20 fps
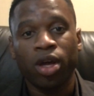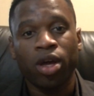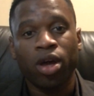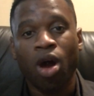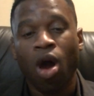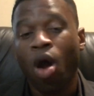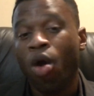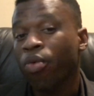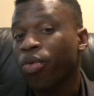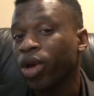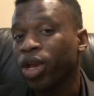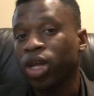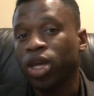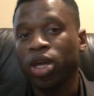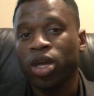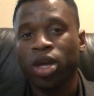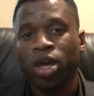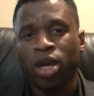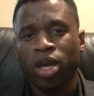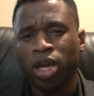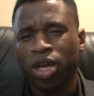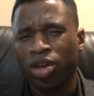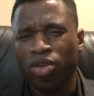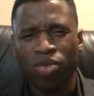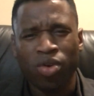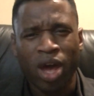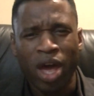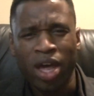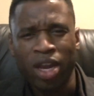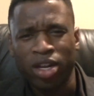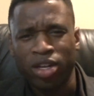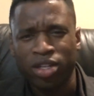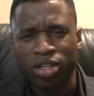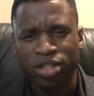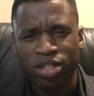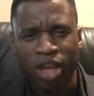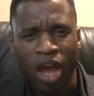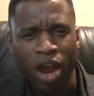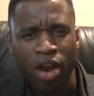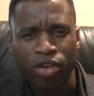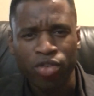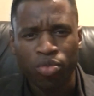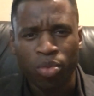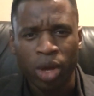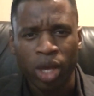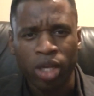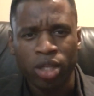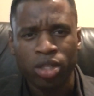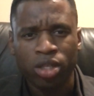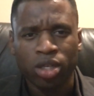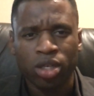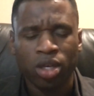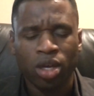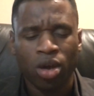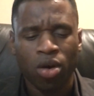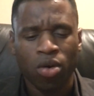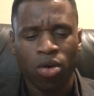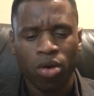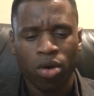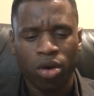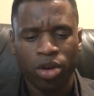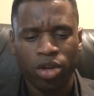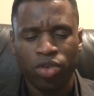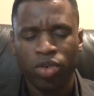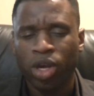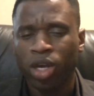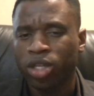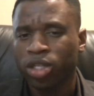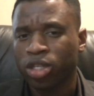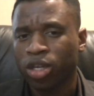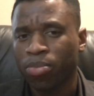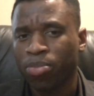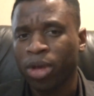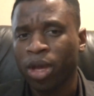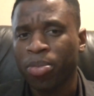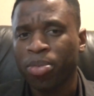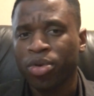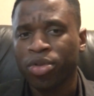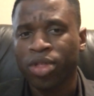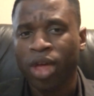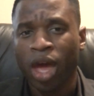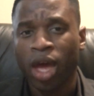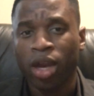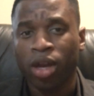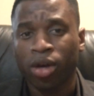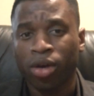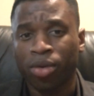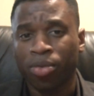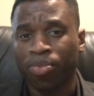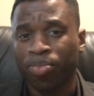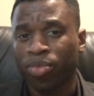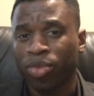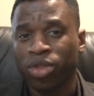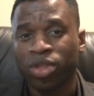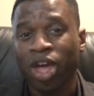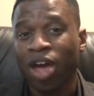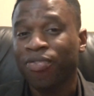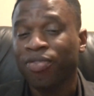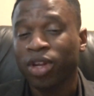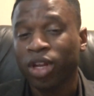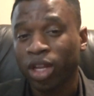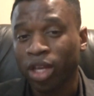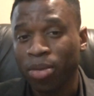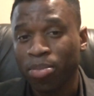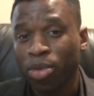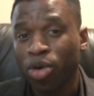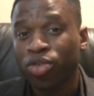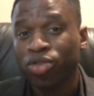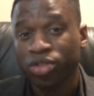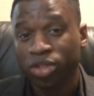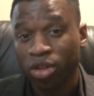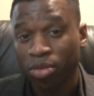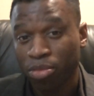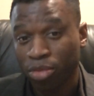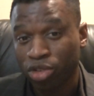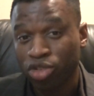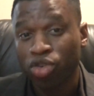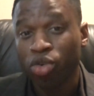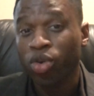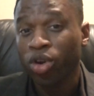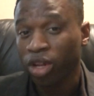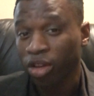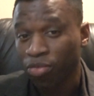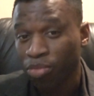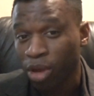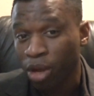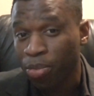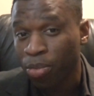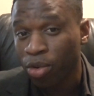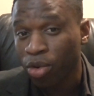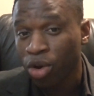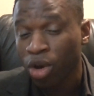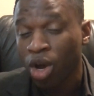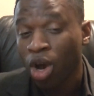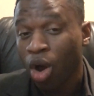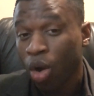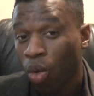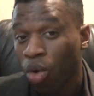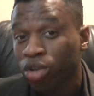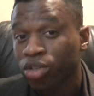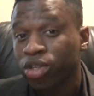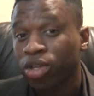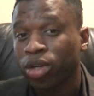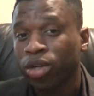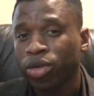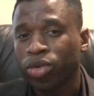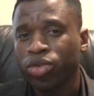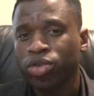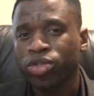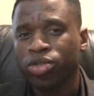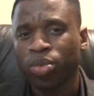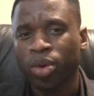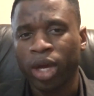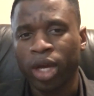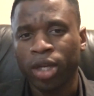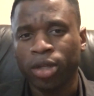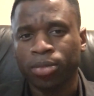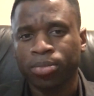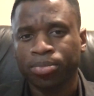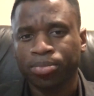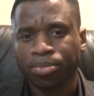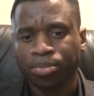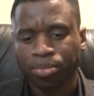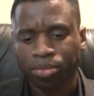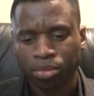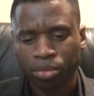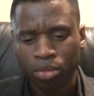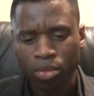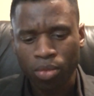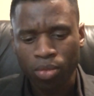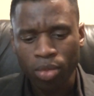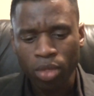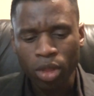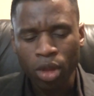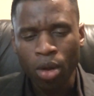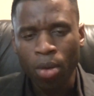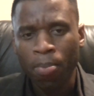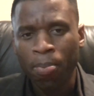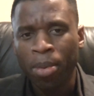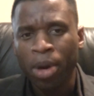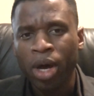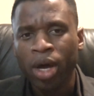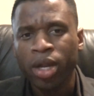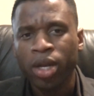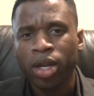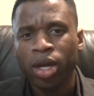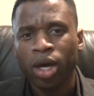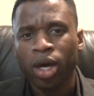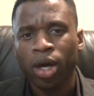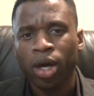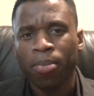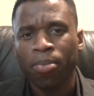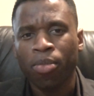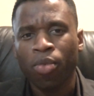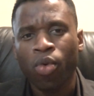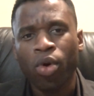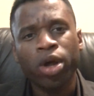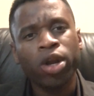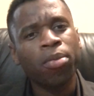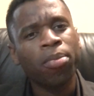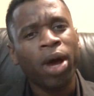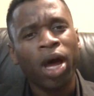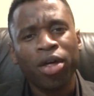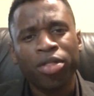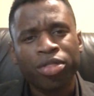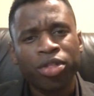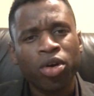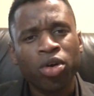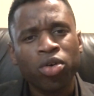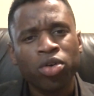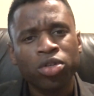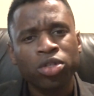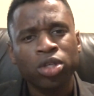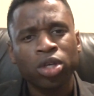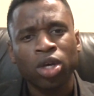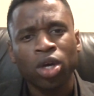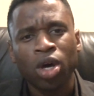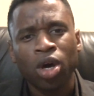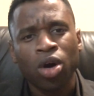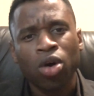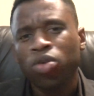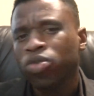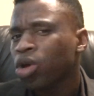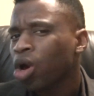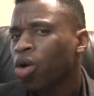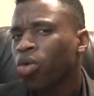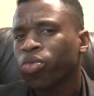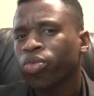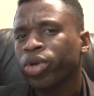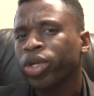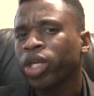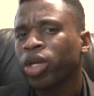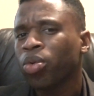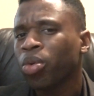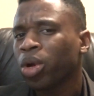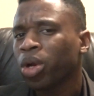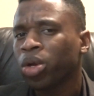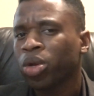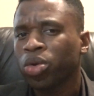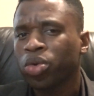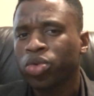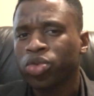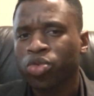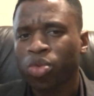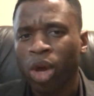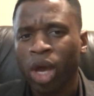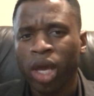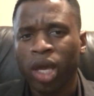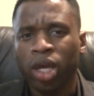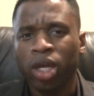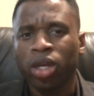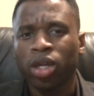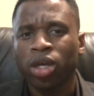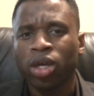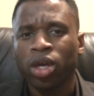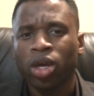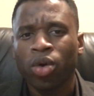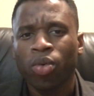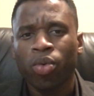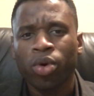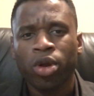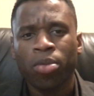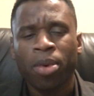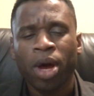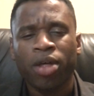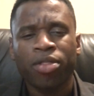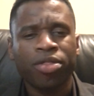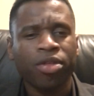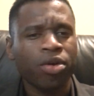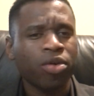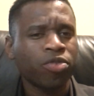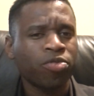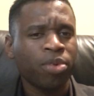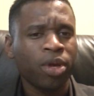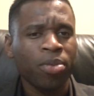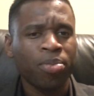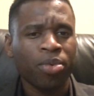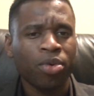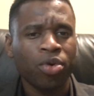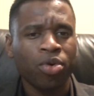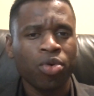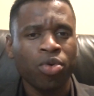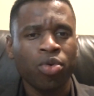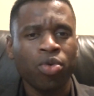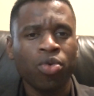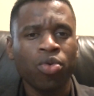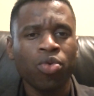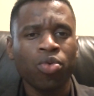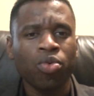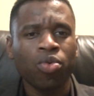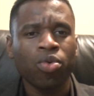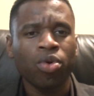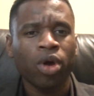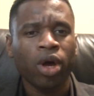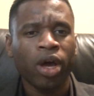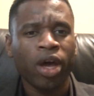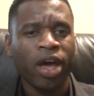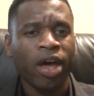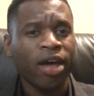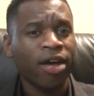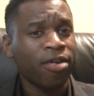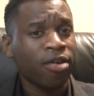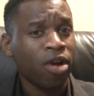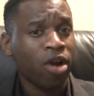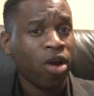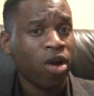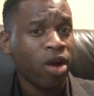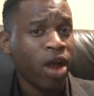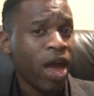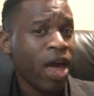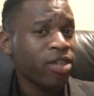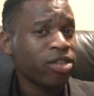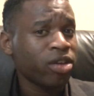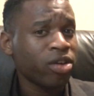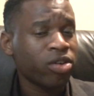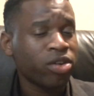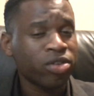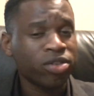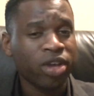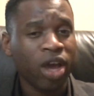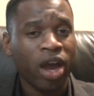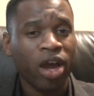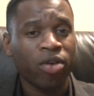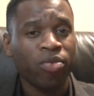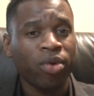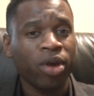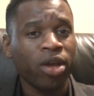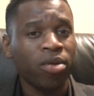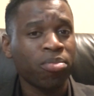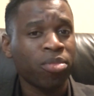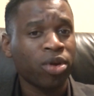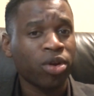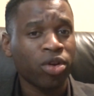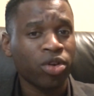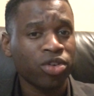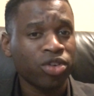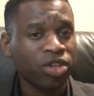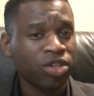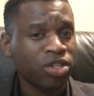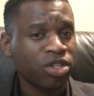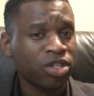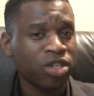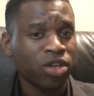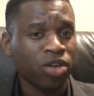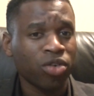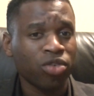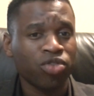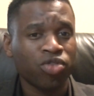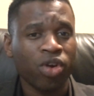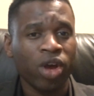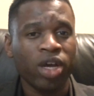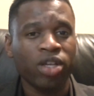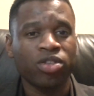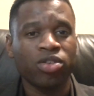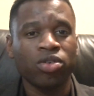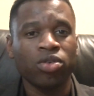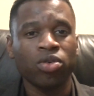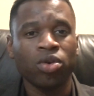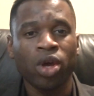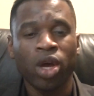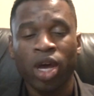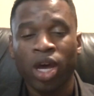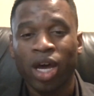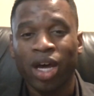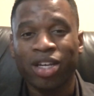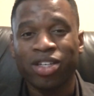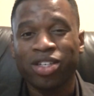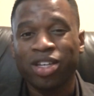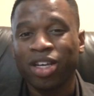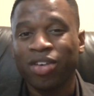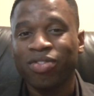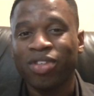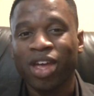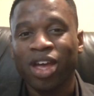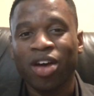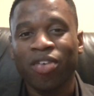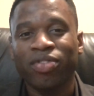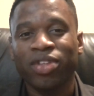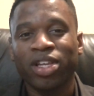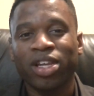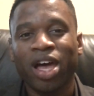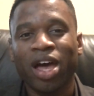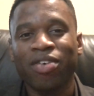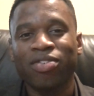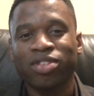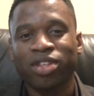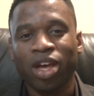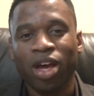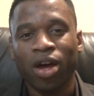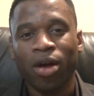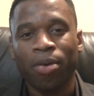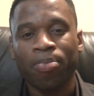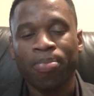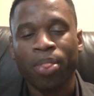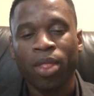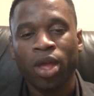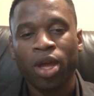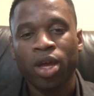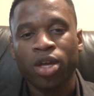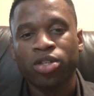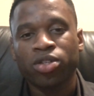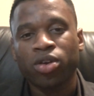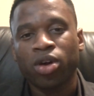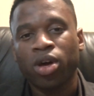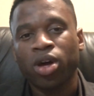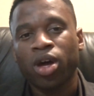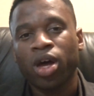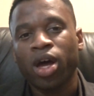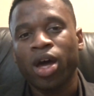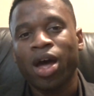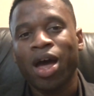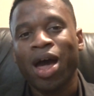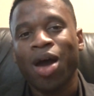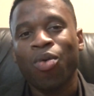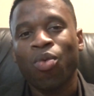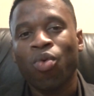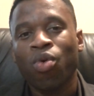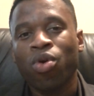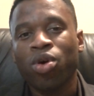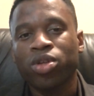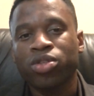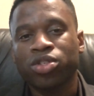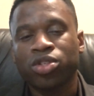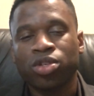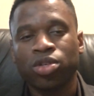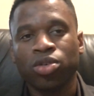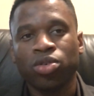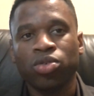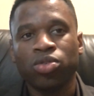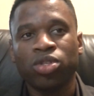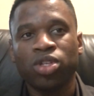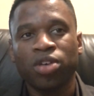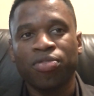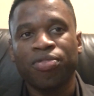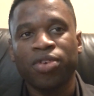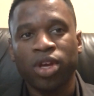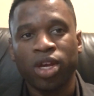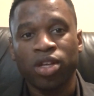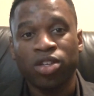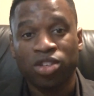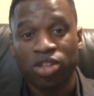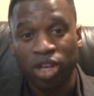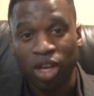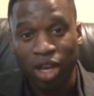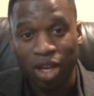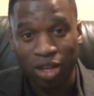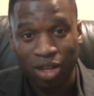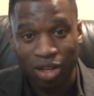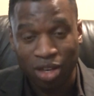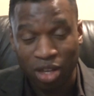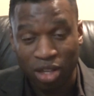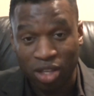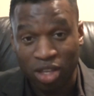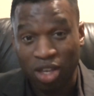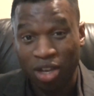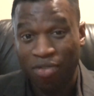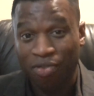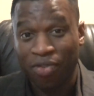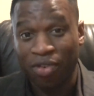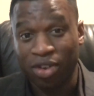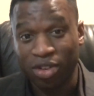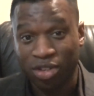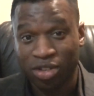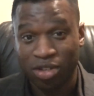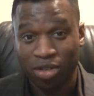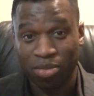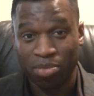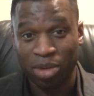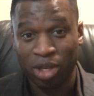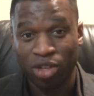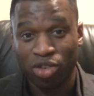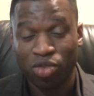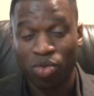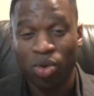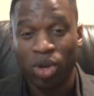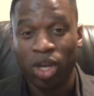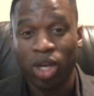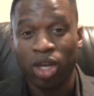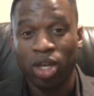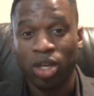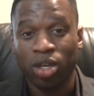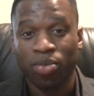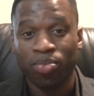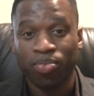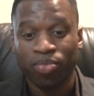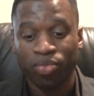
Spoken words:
already, at a desired weight. Or you get some people that definitely, the majority of people want to lose weight. But what about those who don't really want to lose weight? What about those people who are at their desired weight but are just, trying to achieve the healthy lifestyle? So I want to differentiate the difference between